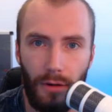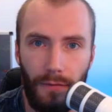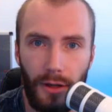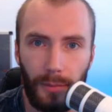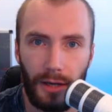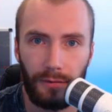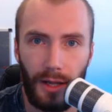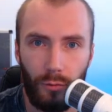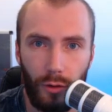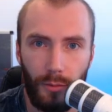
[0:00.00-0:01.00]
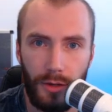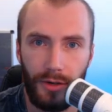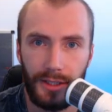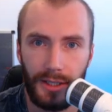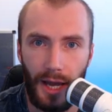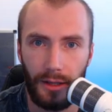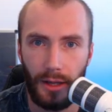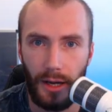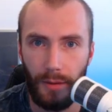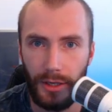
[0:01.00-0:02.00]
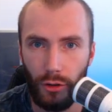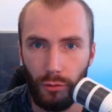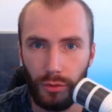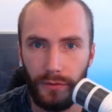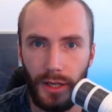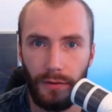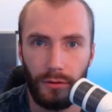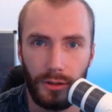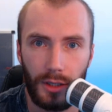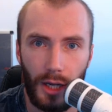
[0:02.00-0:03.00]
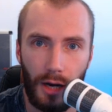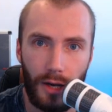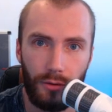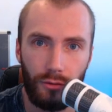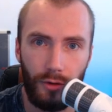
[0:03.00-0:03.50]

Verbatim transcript: a furled black flag will be reset um, in a number of different scenarios.